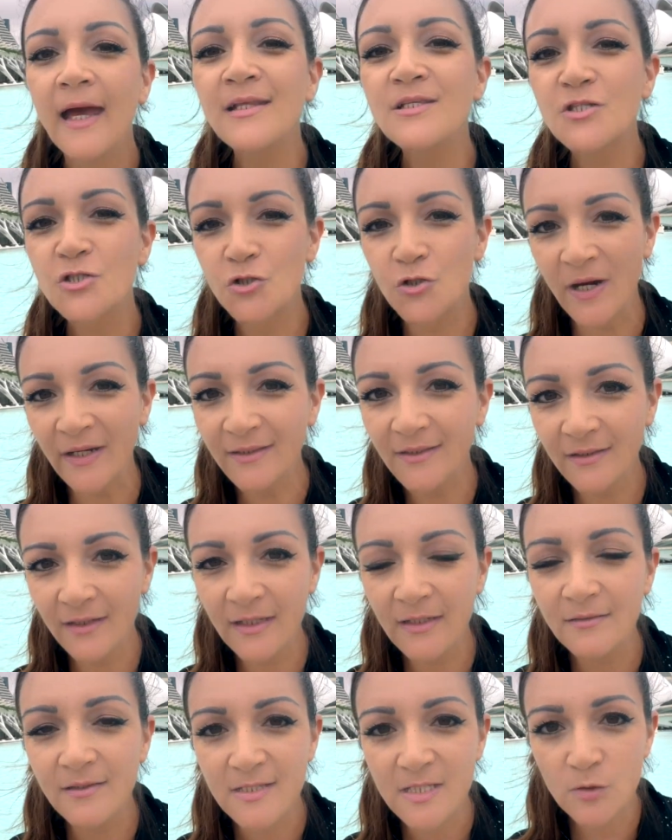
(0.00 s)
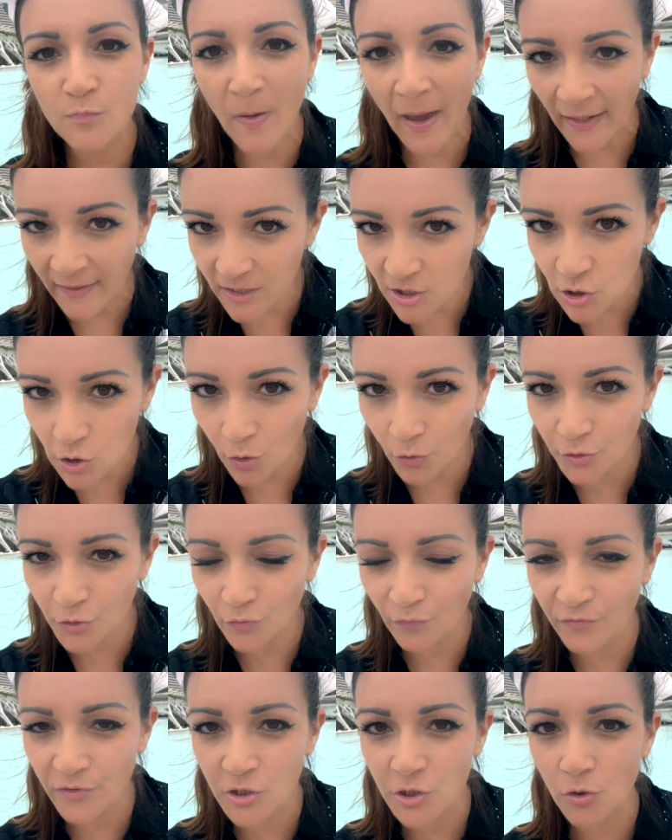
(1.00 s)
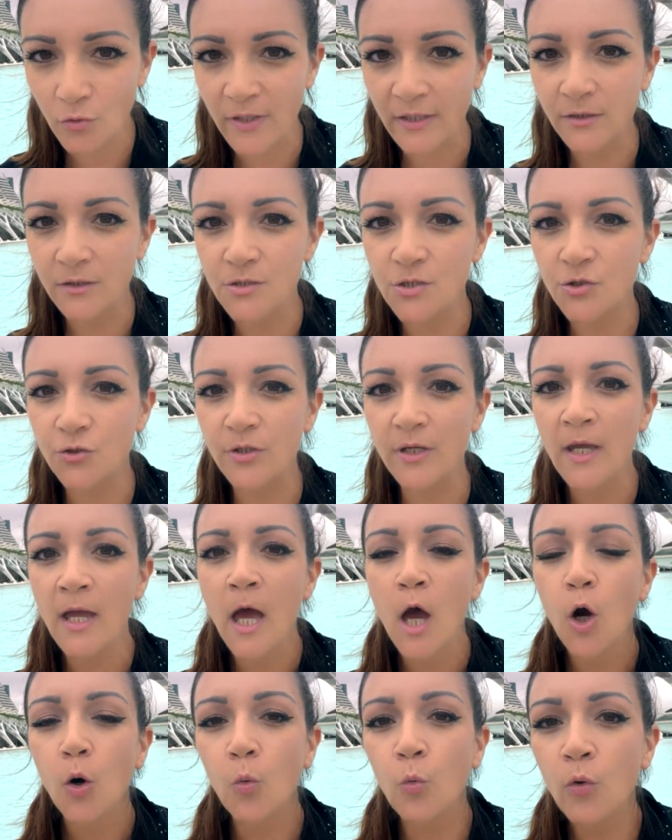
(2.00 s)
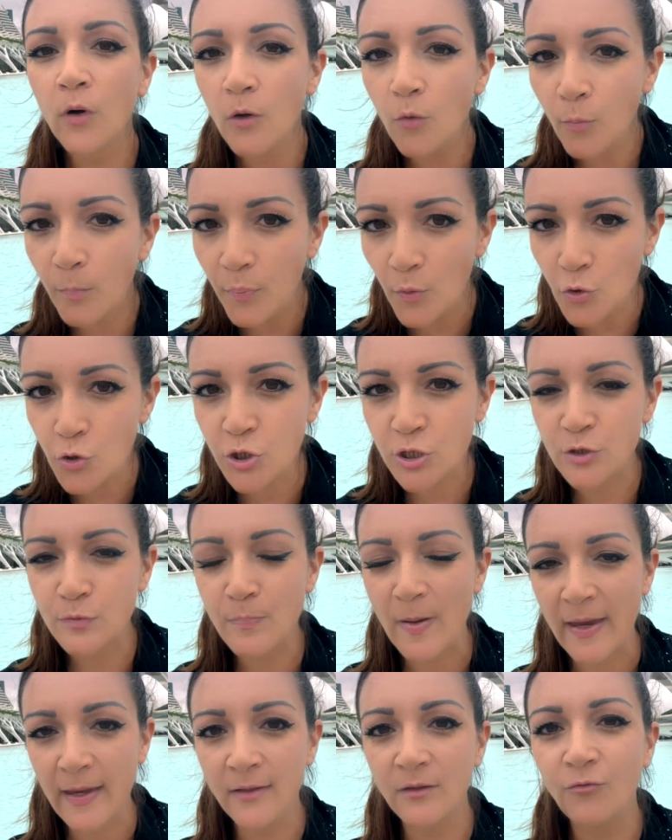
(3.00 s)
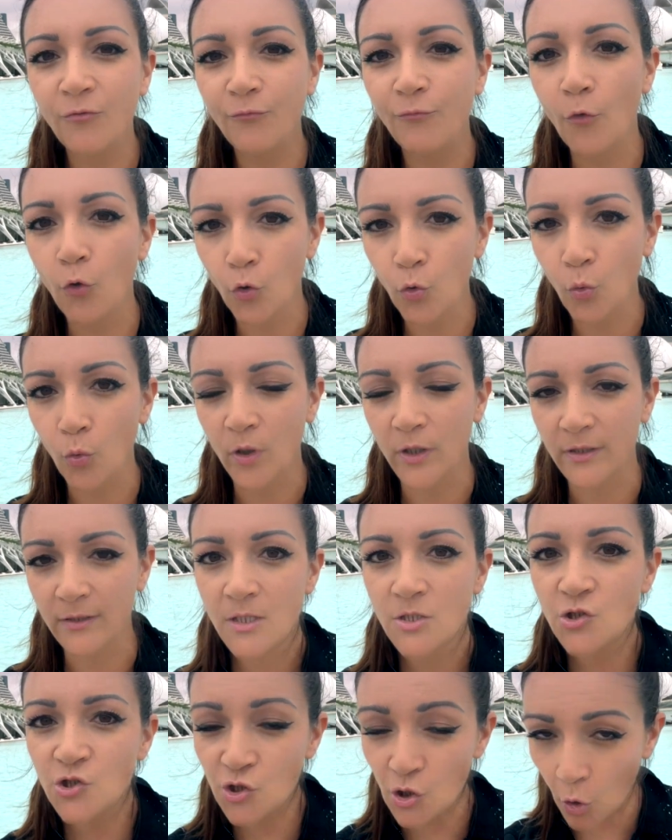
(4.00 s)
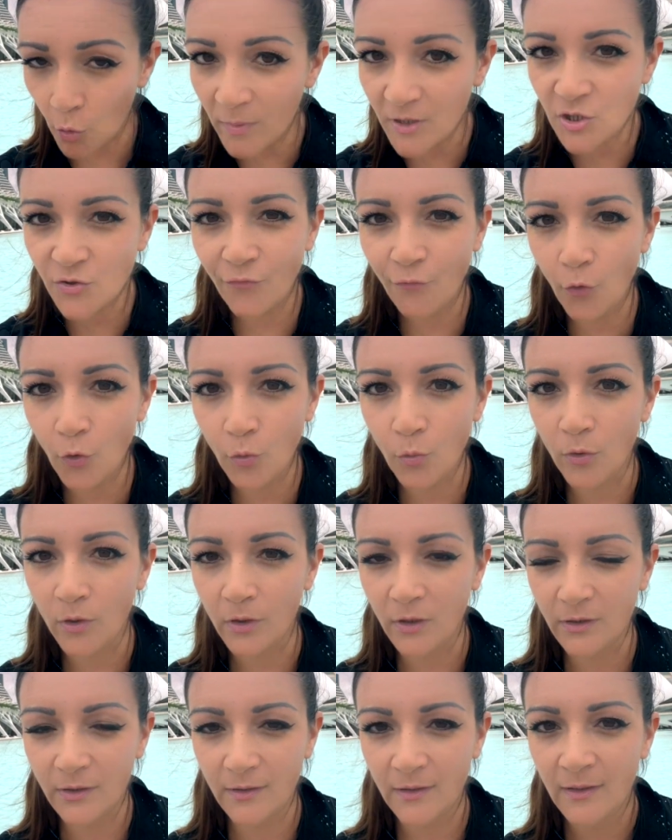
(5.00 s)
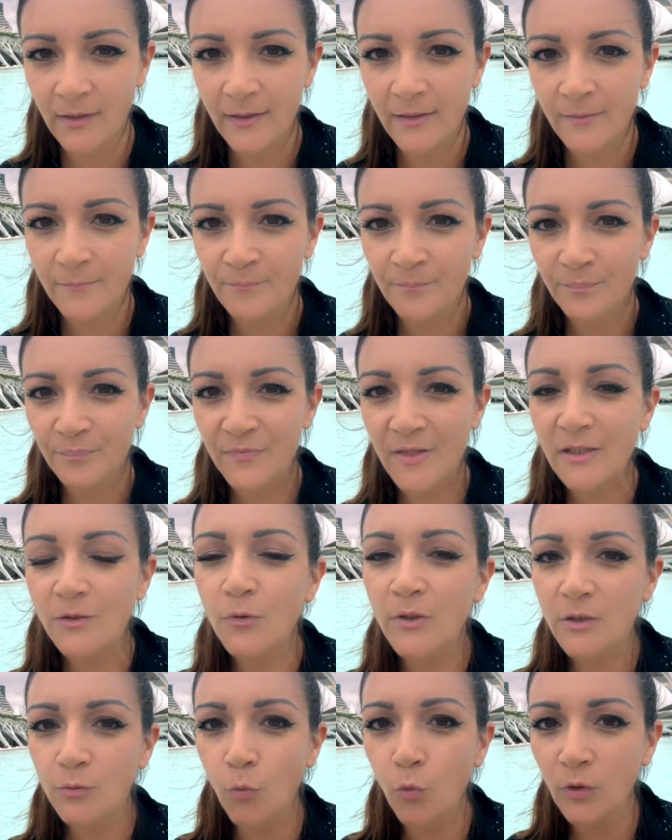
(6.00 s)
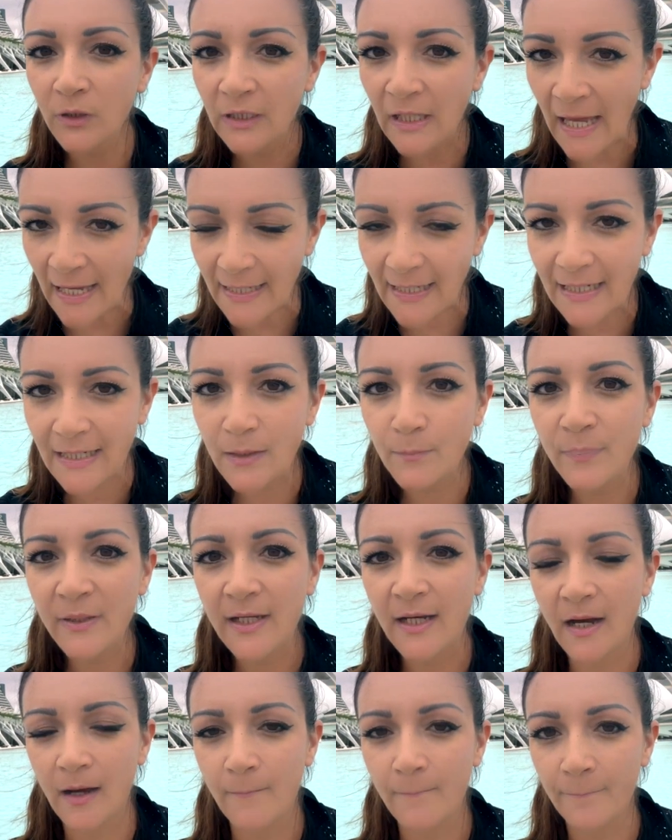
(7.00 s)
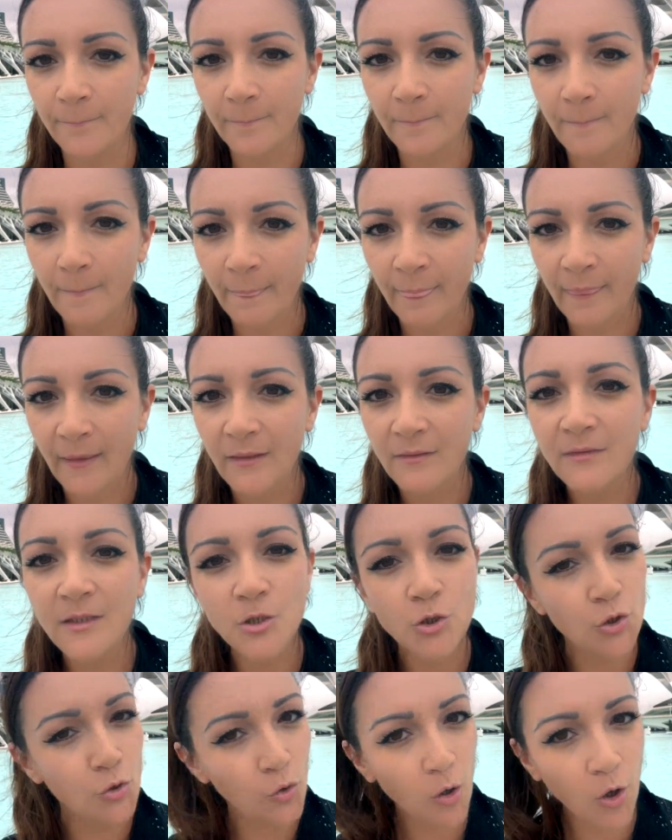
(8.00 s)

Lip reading: And strengthening the Spanish audiovisual industry will push Spain forward, so much forward that it will likely become the new